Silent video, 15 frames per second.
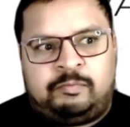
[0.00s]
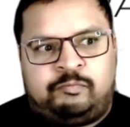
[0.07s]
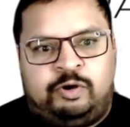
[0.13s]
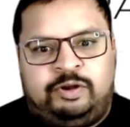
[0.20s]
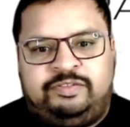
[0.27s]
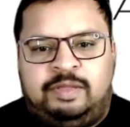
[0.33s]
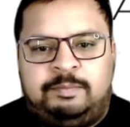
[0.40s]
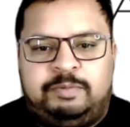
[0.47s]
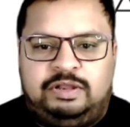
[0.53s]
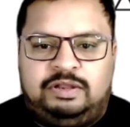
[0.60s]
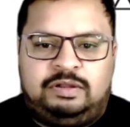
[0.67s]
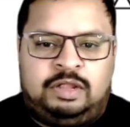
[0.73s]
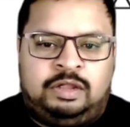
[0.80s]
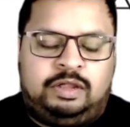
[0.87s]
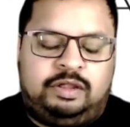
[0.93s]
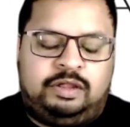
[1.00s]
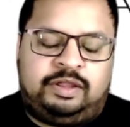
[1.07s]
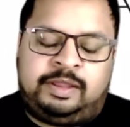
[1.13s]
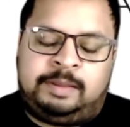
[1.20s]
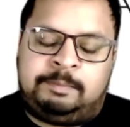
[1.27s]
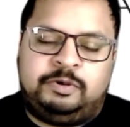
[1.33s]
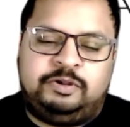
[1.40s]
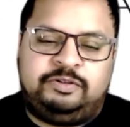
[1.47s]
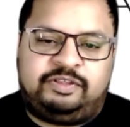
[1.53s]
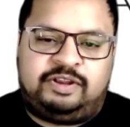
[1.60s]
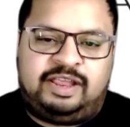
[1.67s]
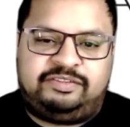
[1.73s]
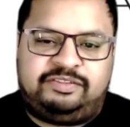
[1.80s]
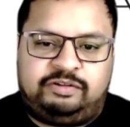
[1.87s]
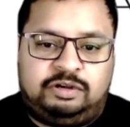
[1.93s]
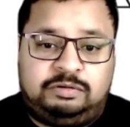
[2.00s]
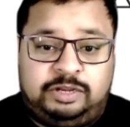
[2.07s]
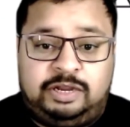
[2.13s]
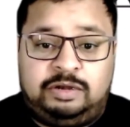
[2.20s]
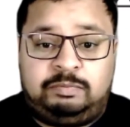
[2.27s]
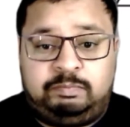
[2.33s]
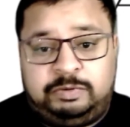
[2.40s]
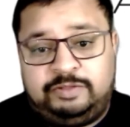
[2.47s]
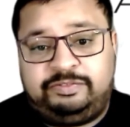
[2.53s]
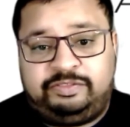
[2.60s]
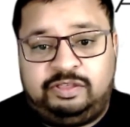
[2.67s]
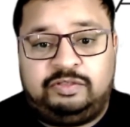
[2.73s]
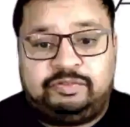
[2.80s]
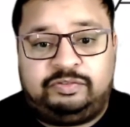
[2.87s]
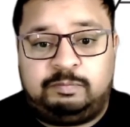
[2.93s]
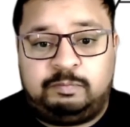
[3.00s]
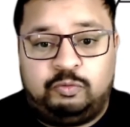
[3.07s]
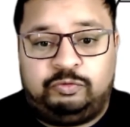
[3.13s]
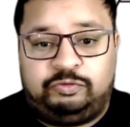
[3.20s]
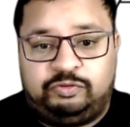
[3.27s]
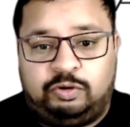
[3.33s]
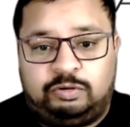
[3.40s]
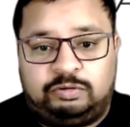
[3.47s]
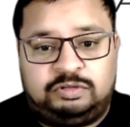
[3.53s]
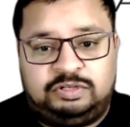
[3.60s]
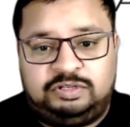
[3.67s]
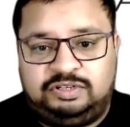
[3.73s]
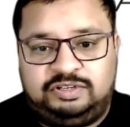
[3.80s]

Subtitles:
for example, a person has done 10 plus years of postdoc